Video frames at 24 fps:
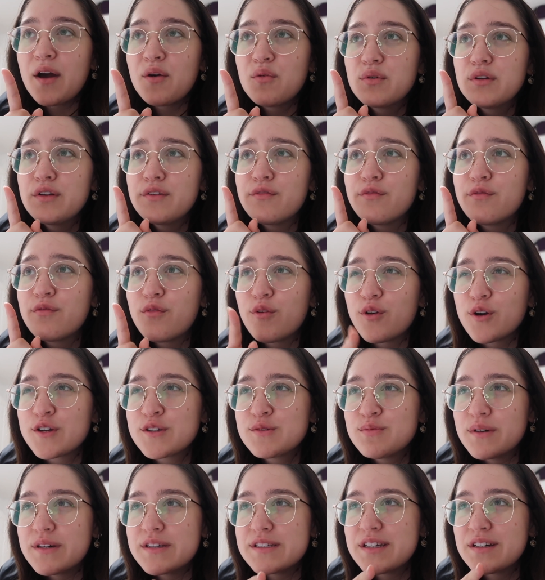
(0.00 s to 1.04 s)
I want to force
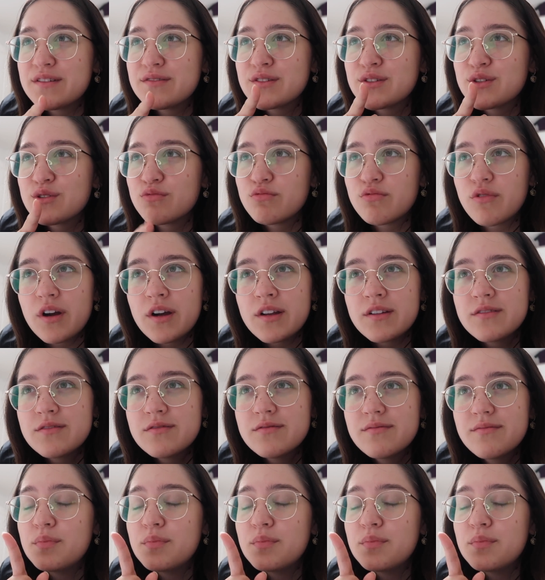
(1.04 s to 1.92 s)
myself to run,